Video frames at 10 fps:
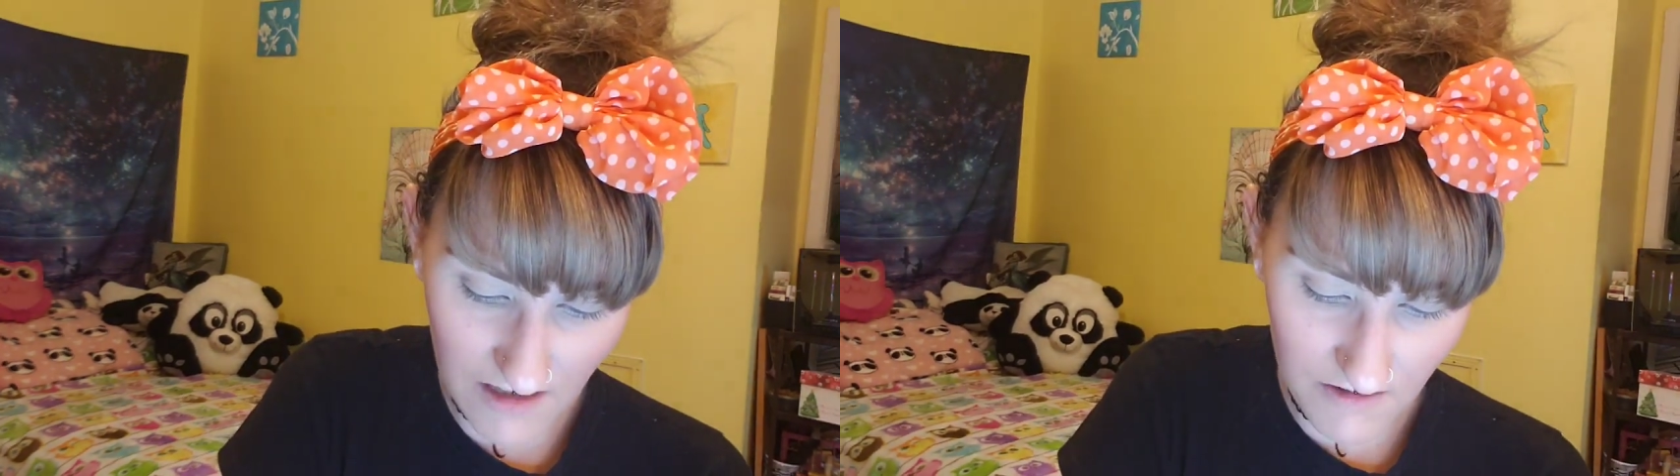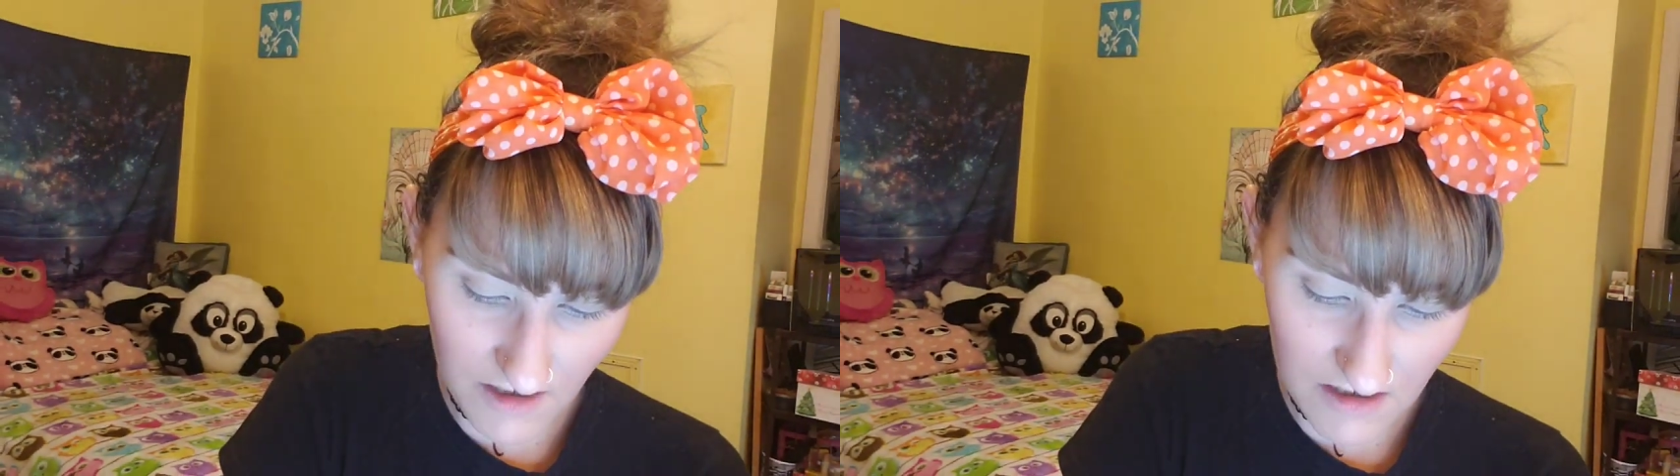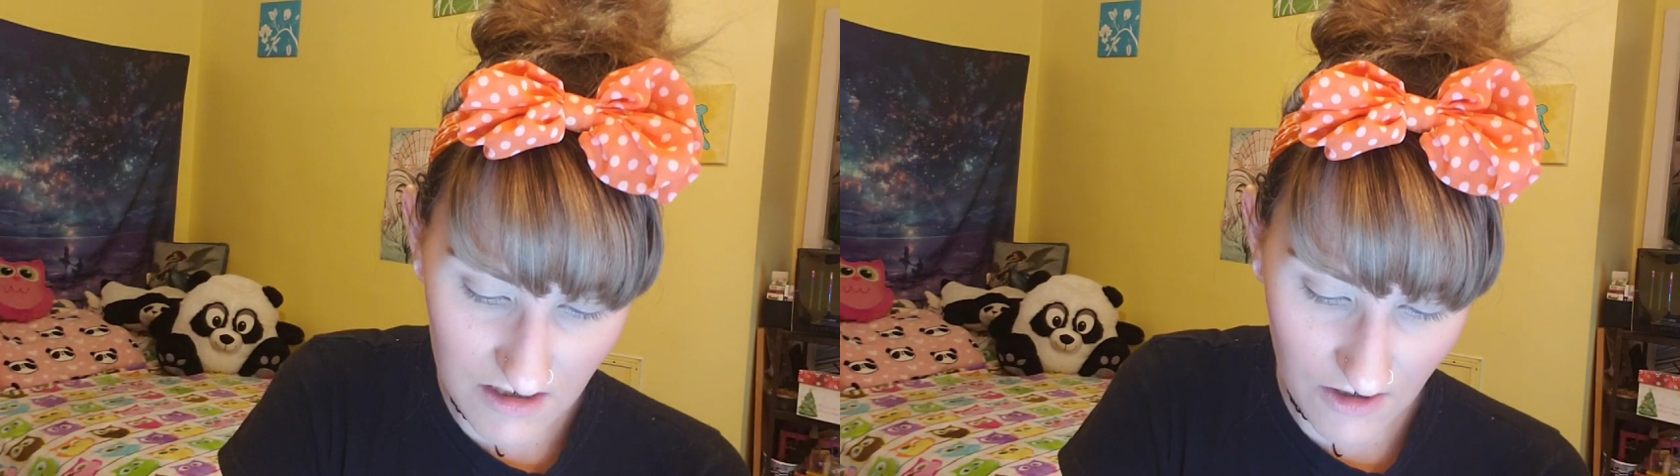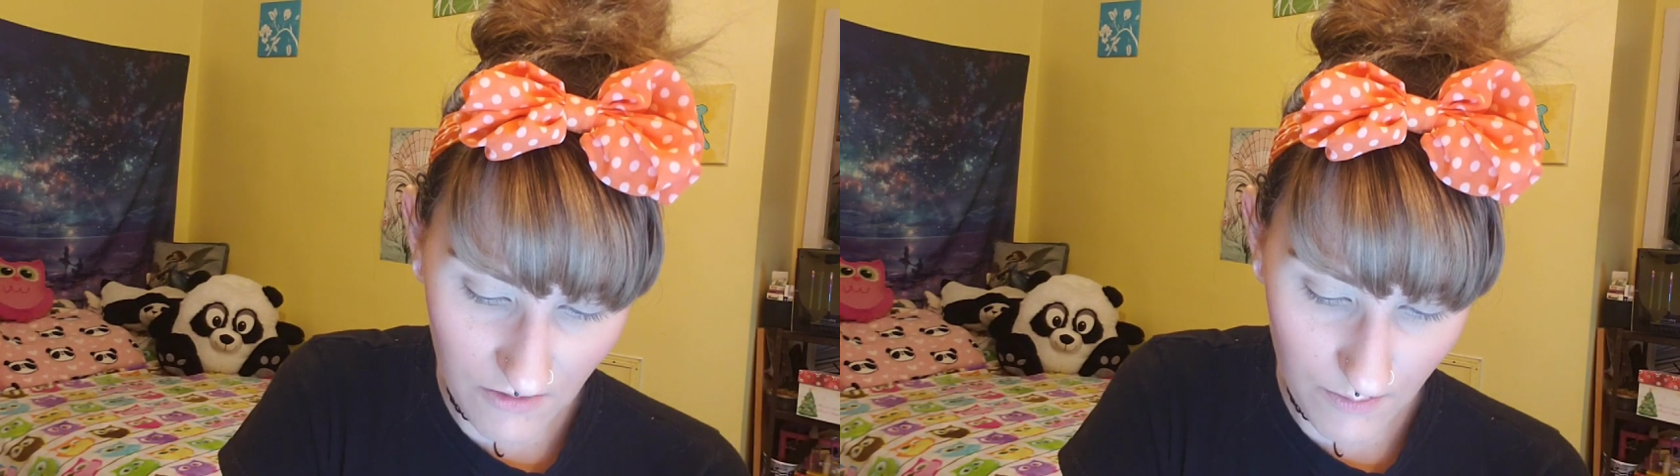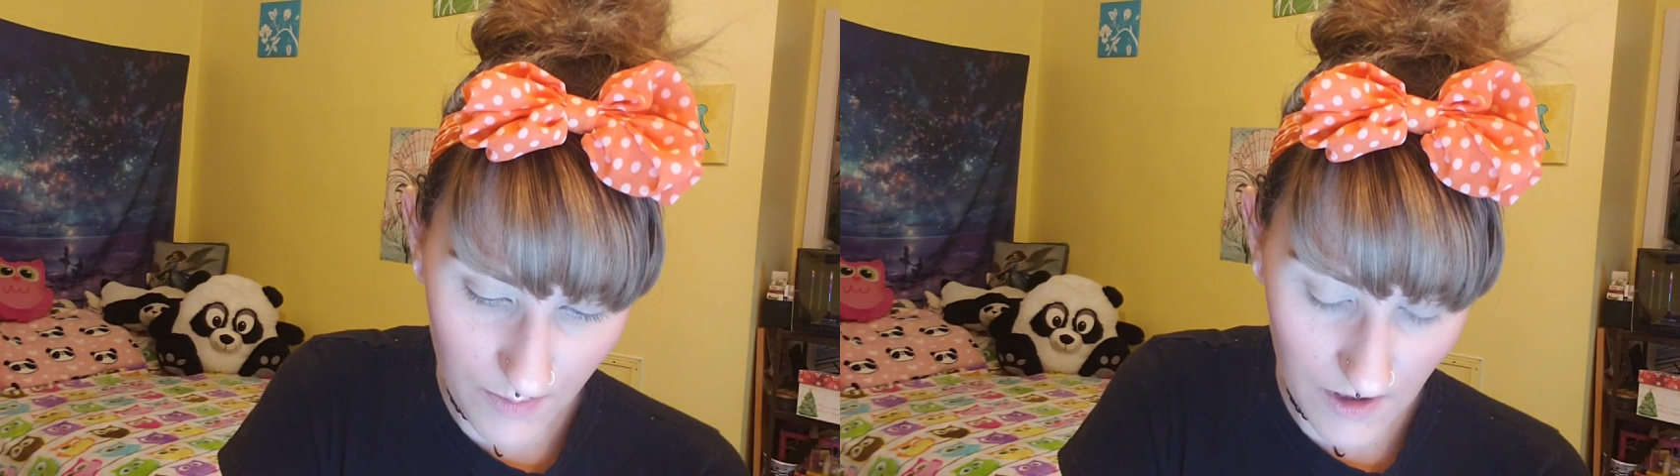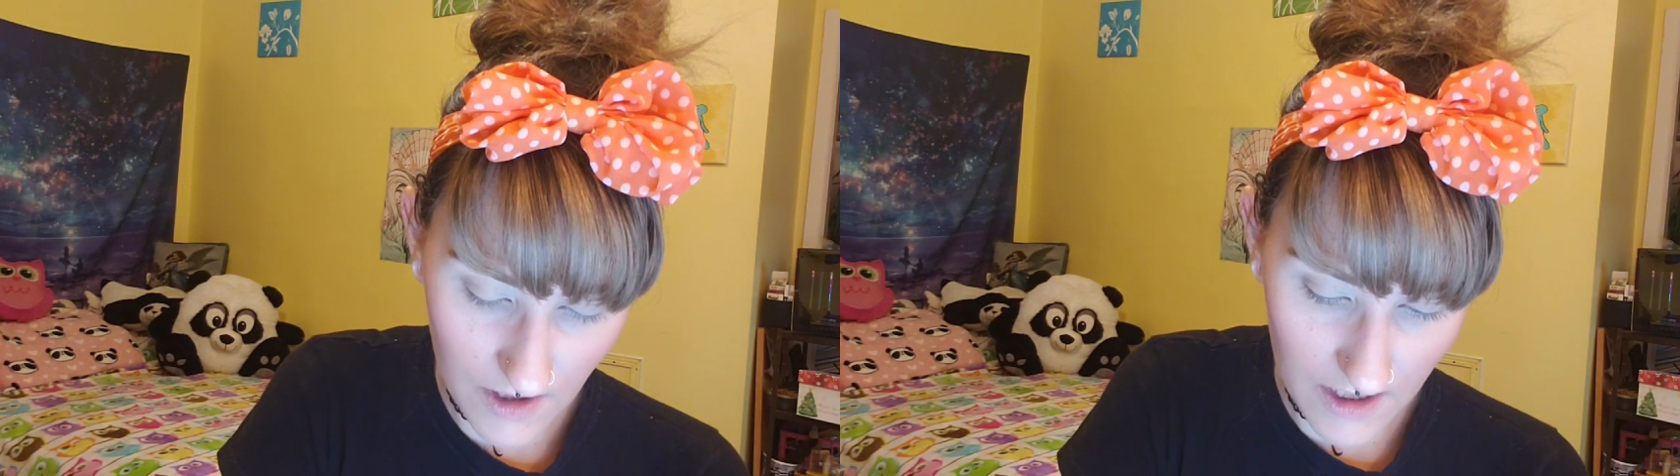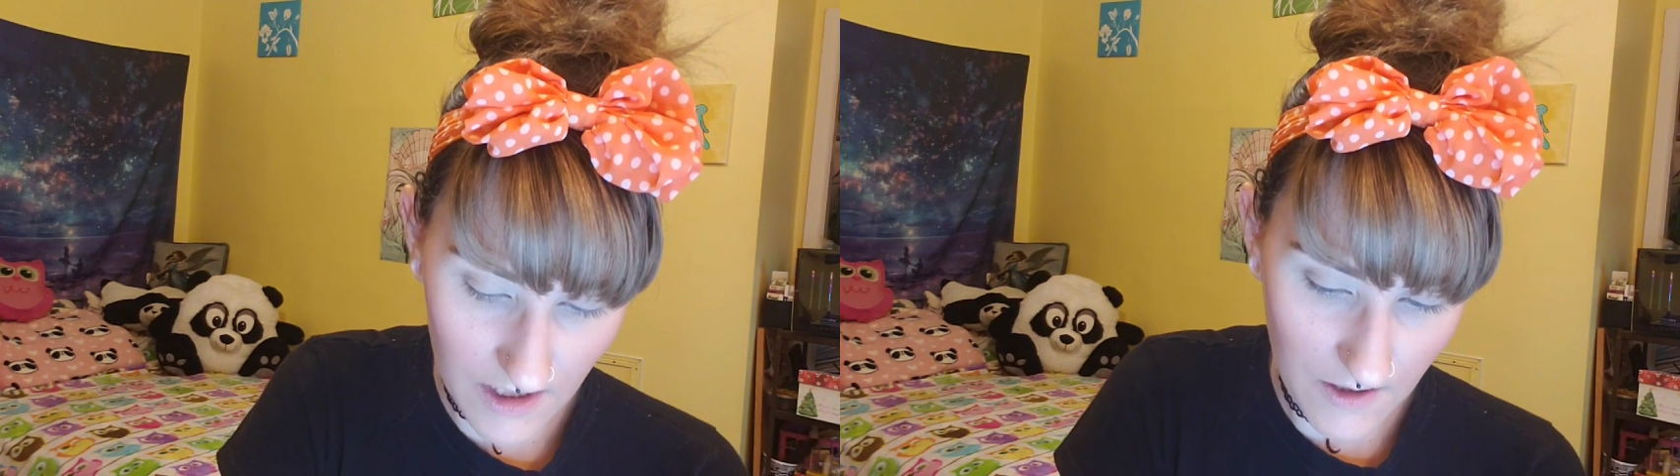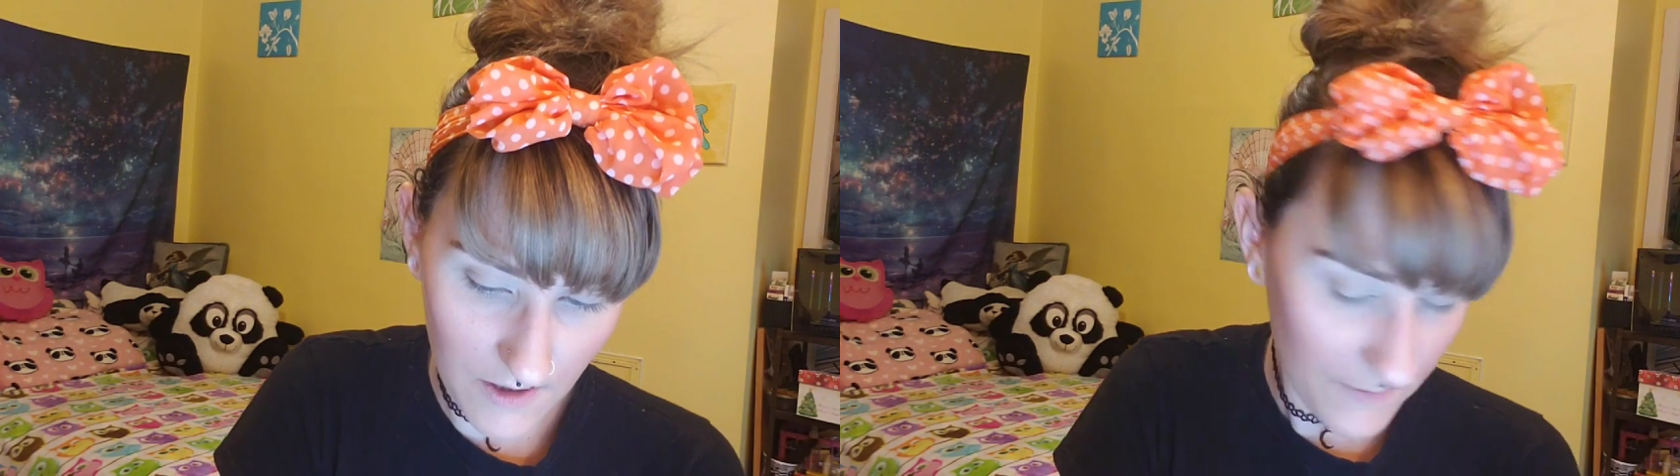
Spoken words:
I really don't, but like...